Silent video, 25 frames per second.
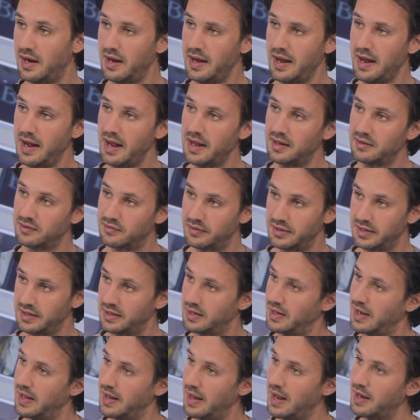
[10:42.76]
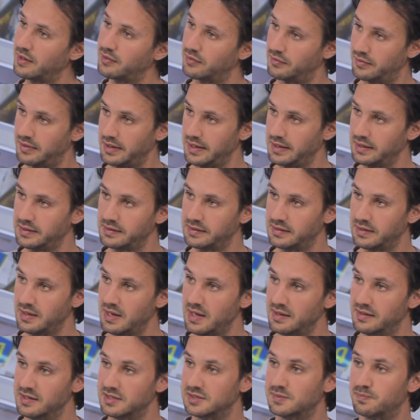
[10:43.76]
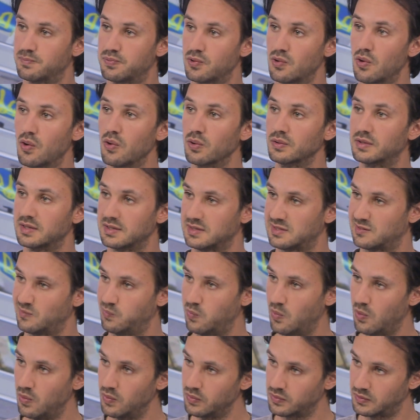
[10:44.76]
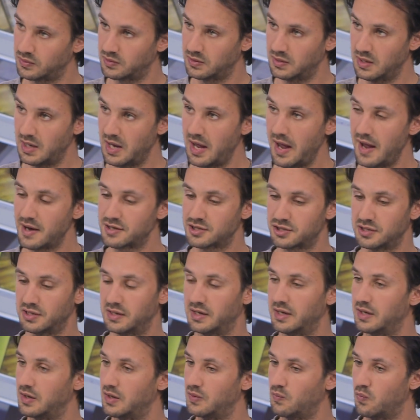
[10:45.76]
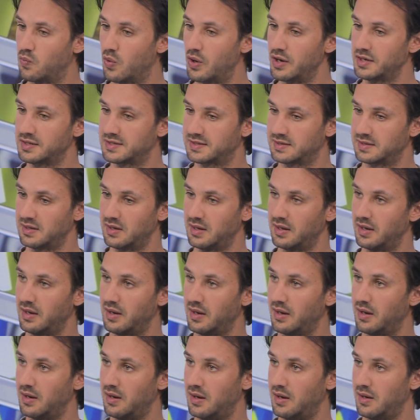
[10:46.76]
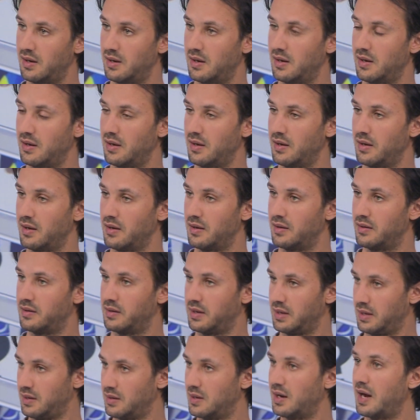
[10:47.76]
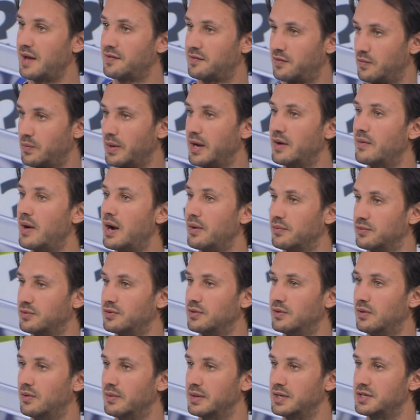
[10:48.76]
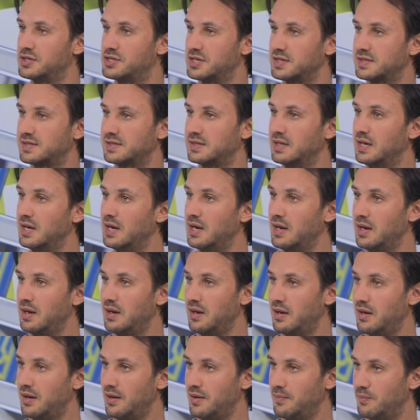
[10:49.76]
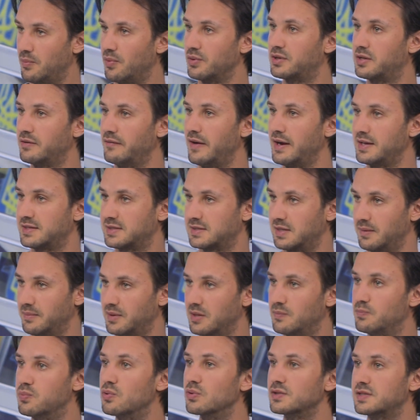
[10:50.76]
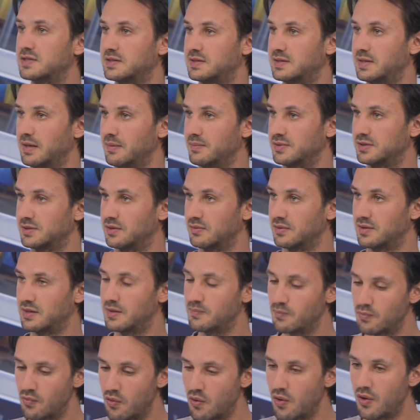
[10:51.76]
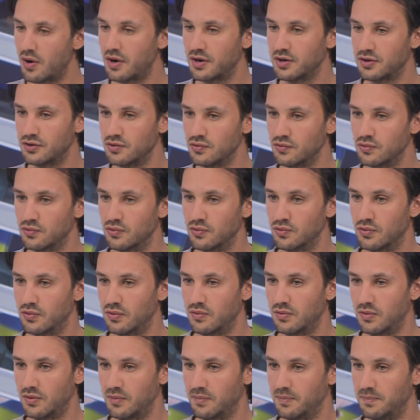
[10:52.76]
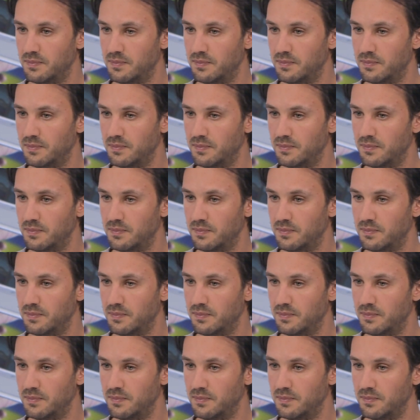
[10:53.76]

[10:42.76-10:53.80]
angry electorate, this protest vote actually works the other way around. You know, it just motivates them, it boosts them. So the more you